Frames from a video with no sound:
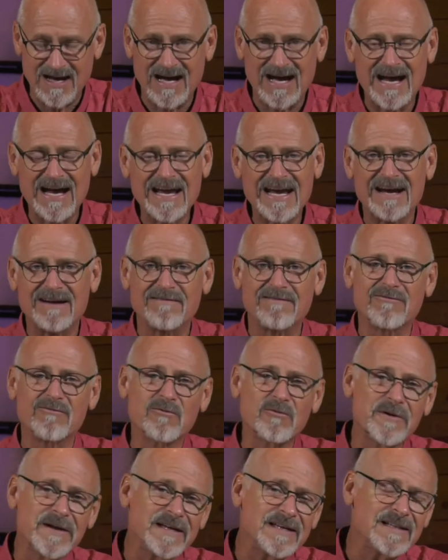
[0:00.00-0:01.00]
I have
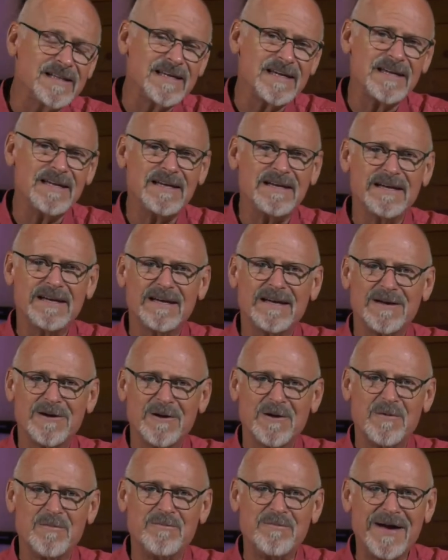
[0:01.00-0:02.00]
really
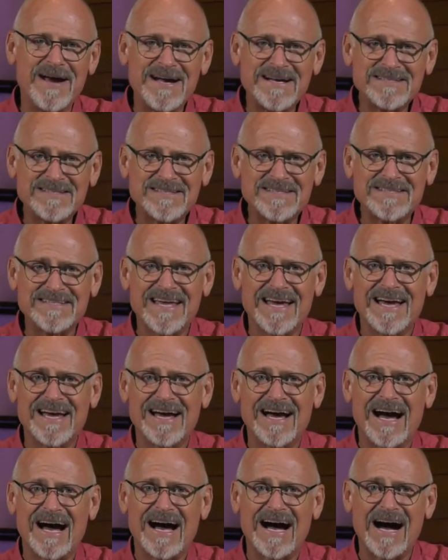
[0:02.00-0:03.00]
messed
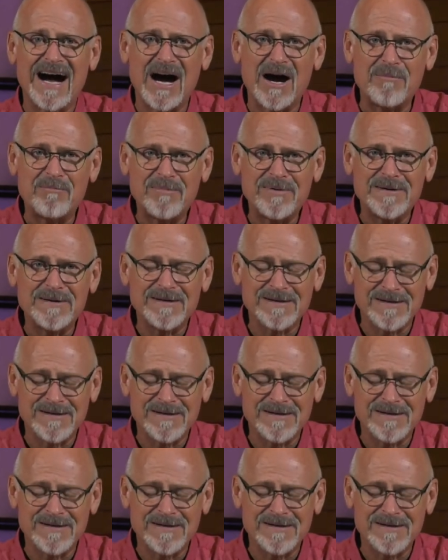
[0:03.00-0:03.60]
up.